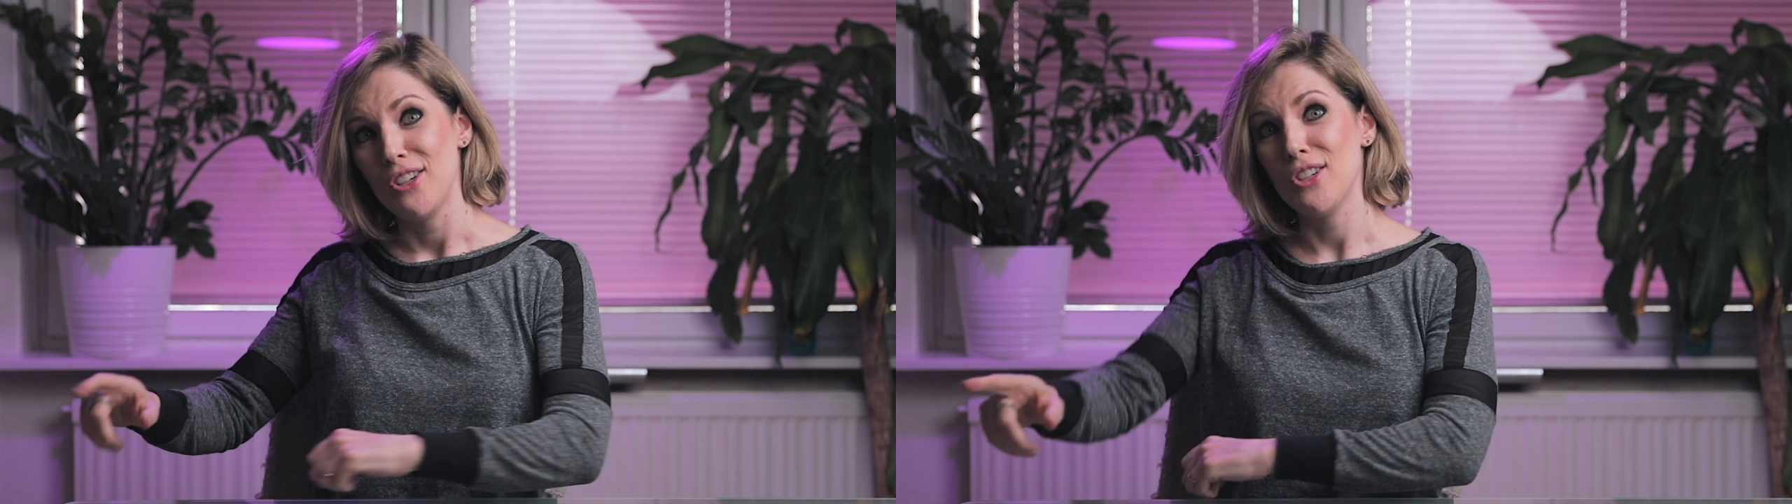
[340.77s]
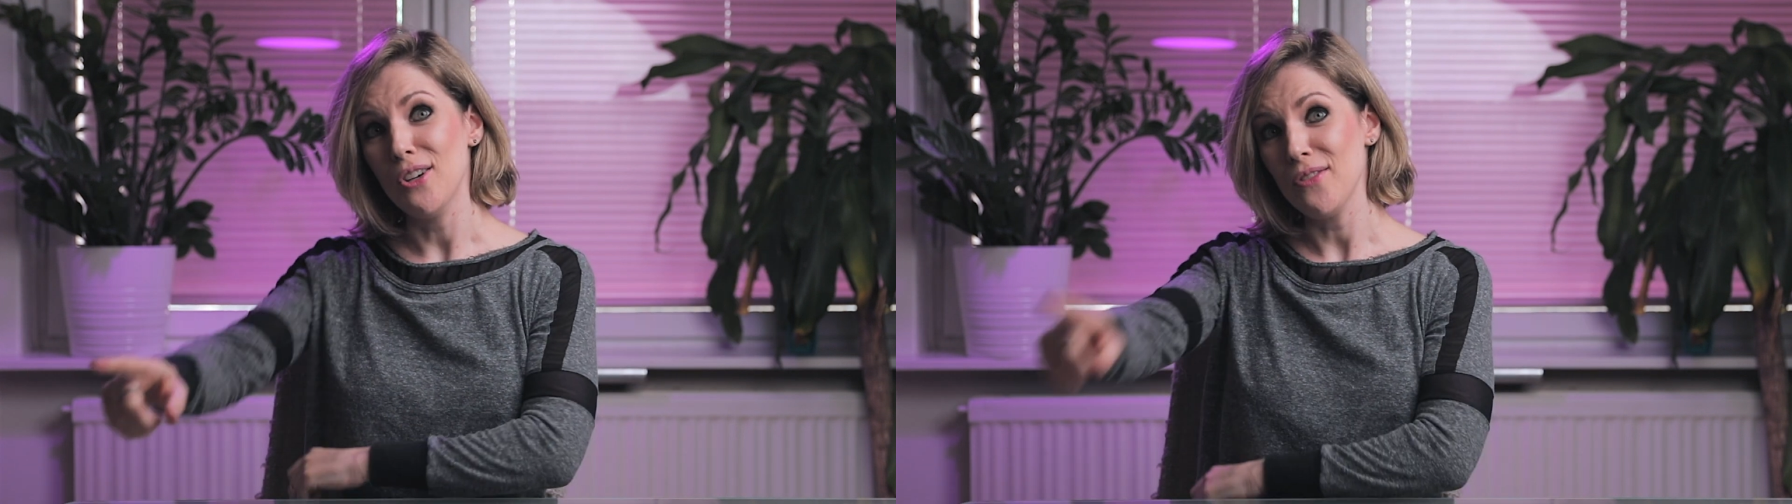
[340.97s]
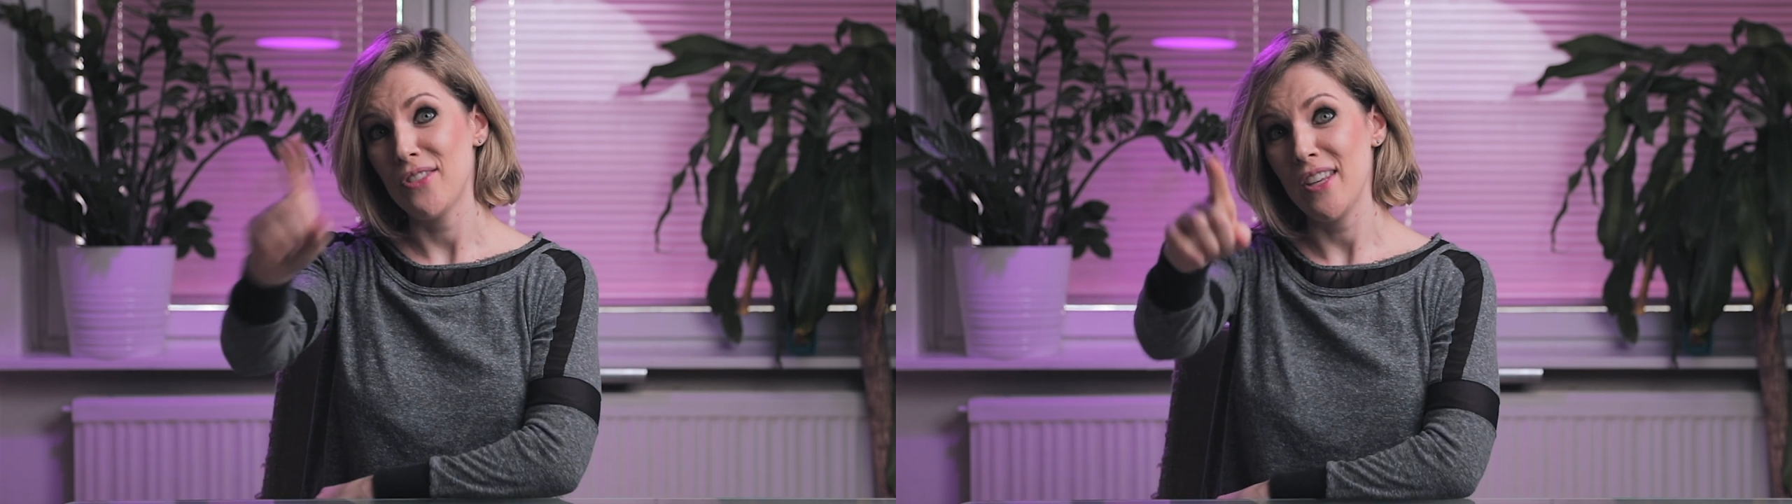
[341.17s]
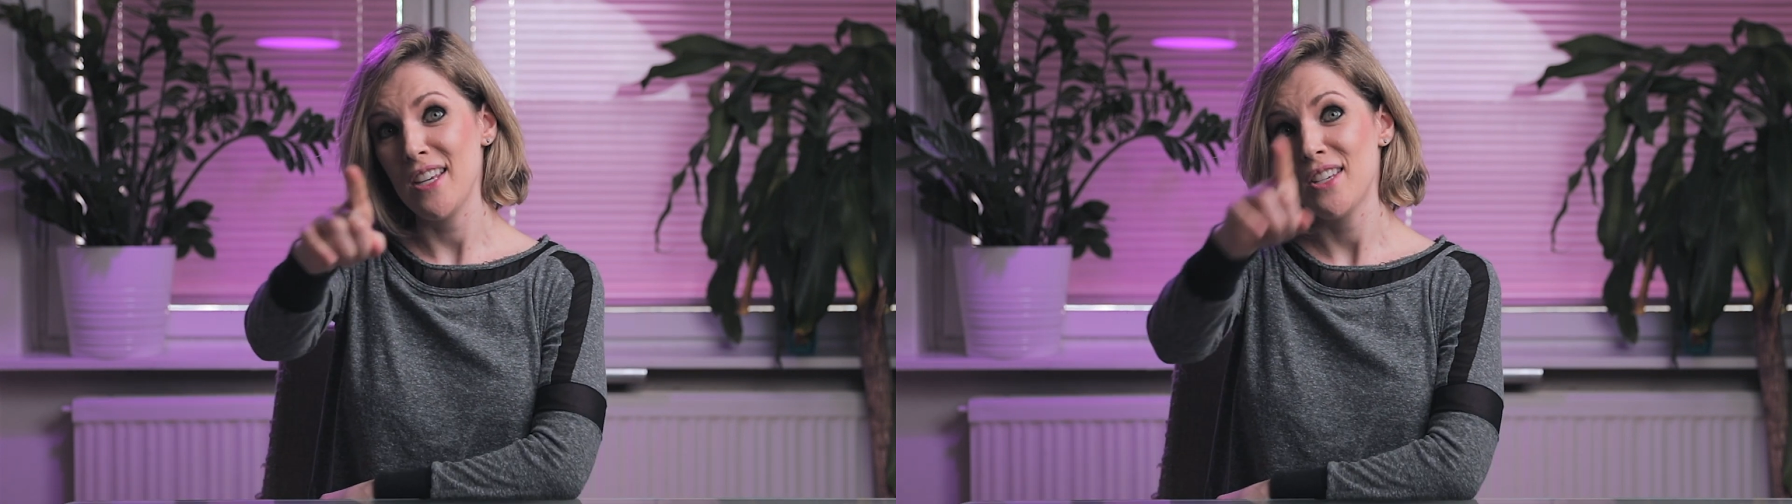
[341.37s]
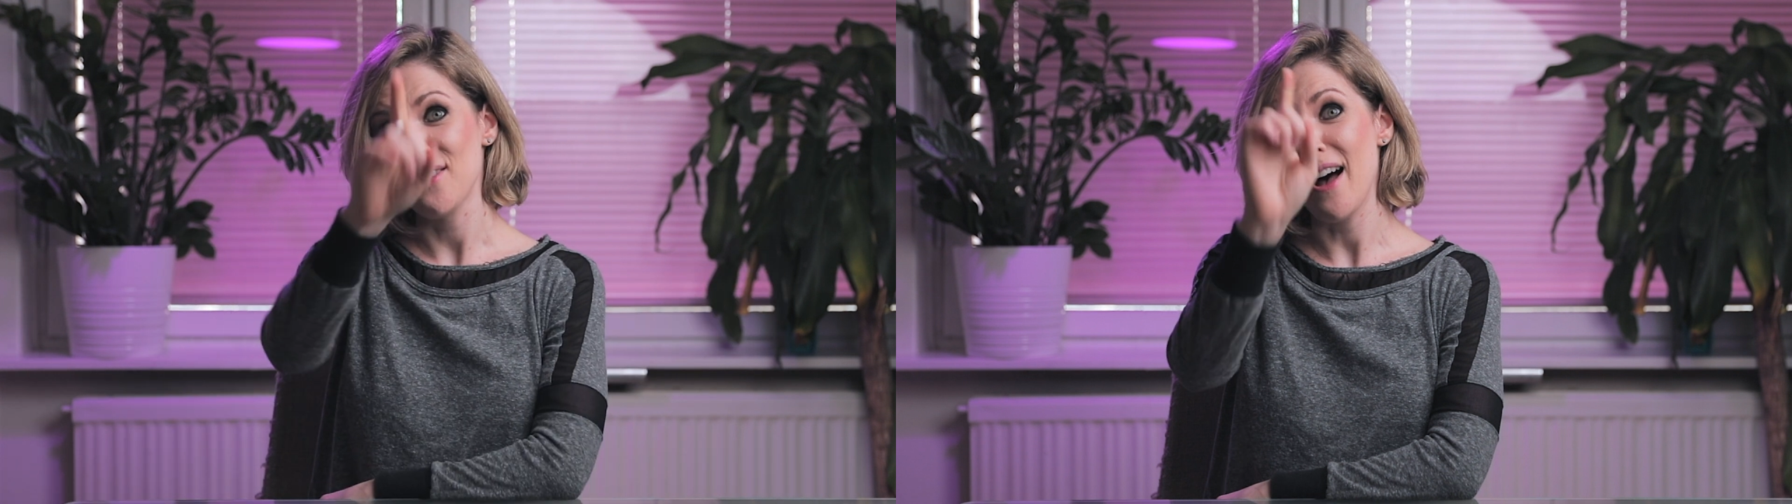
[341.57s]
Don't
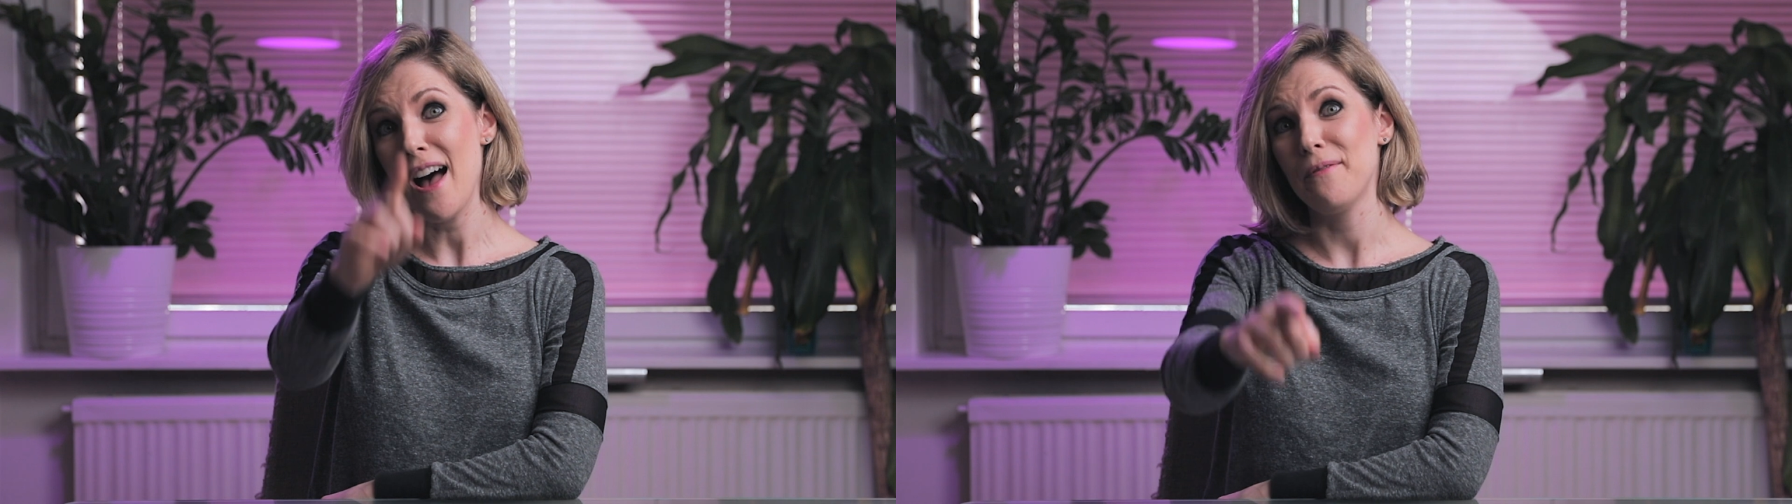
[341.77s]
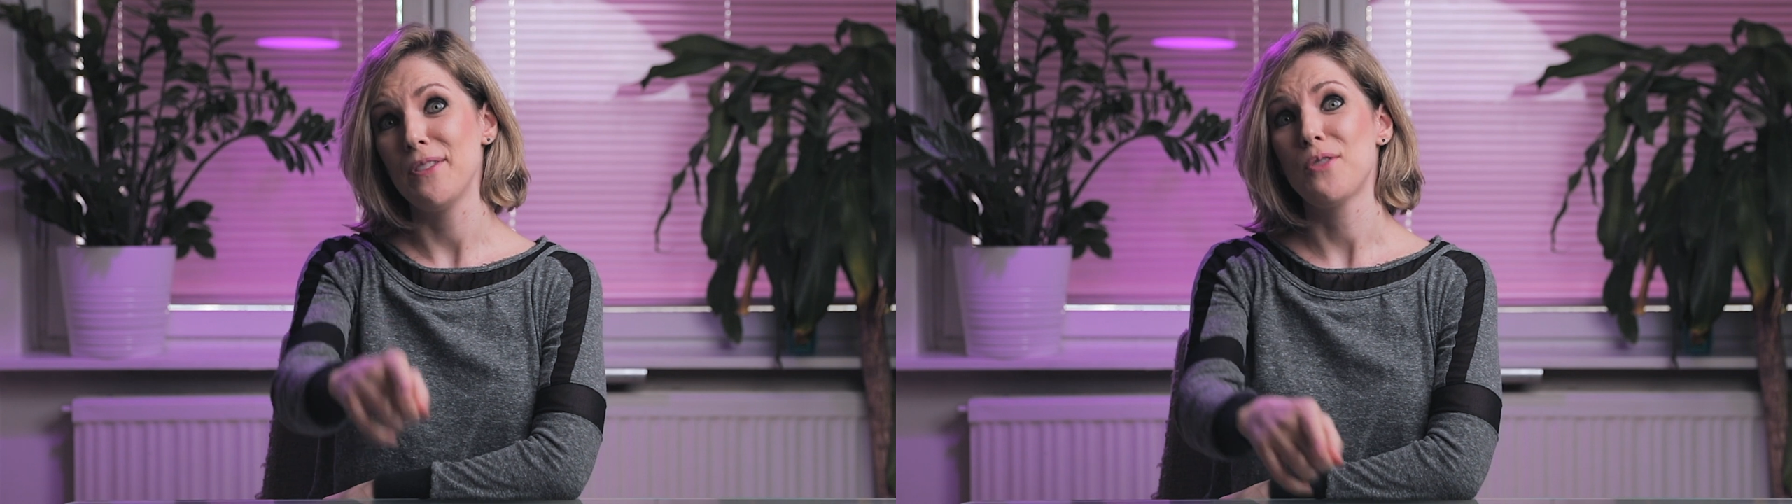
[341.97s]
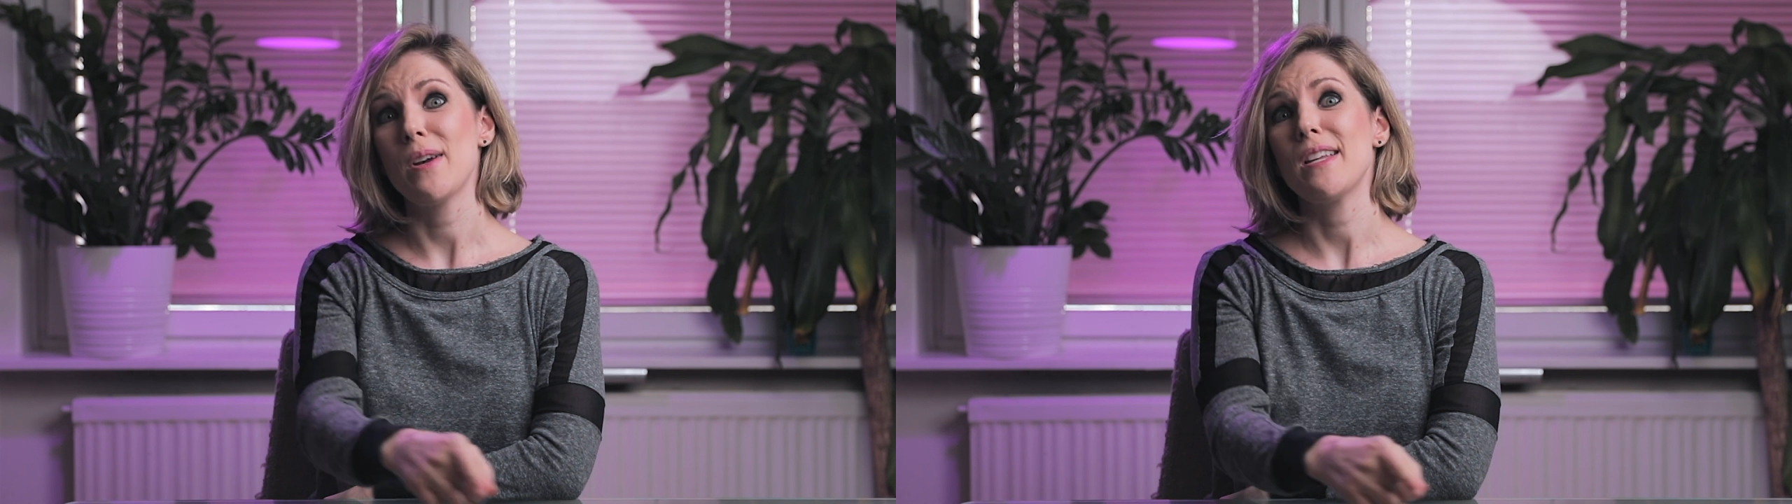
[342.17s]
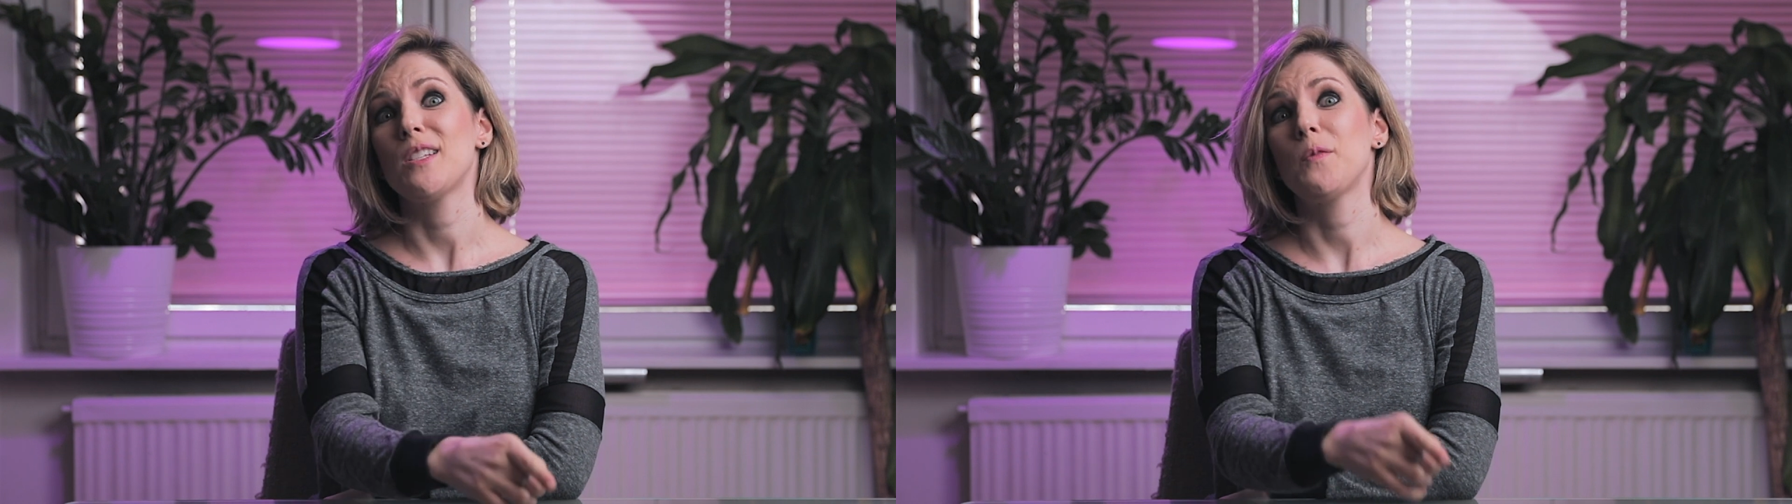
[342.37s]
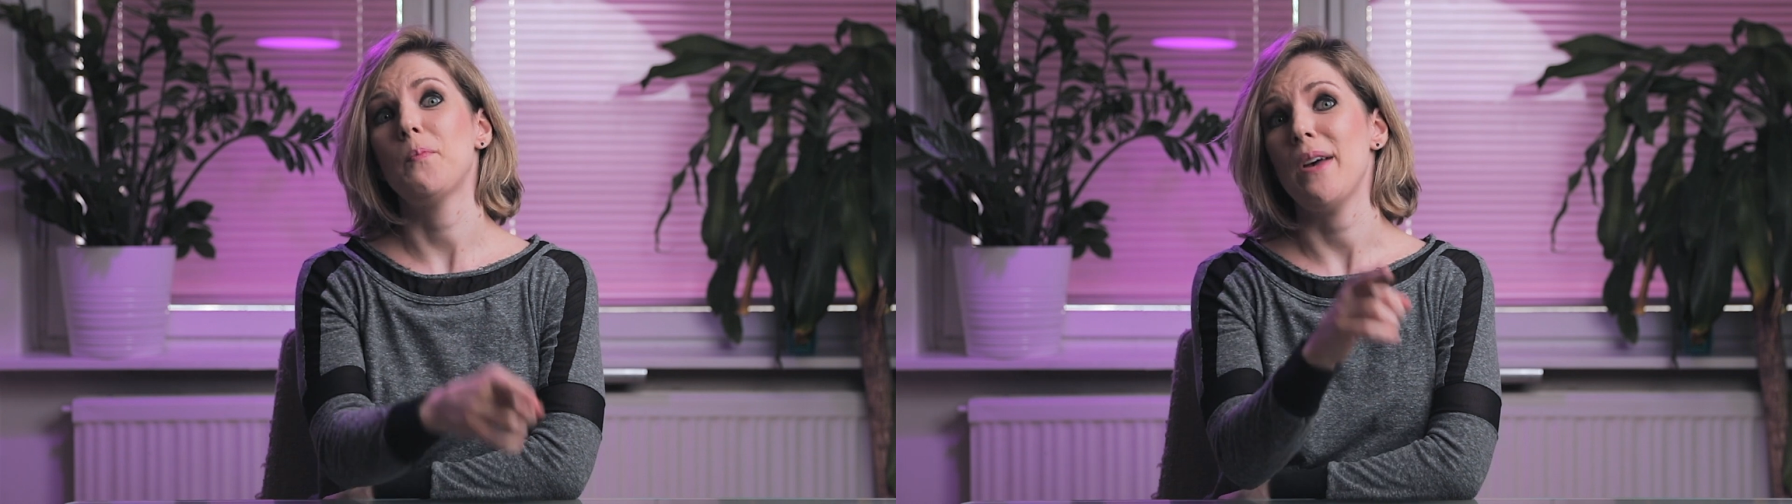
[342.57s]
think you'll have the greatest